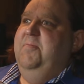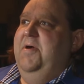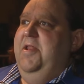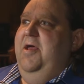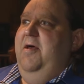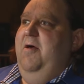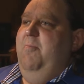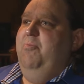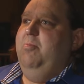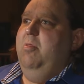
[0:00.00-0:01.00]
But
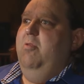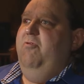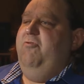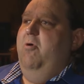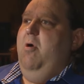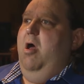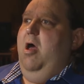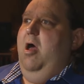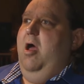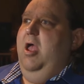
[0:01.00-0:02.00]
um, so I,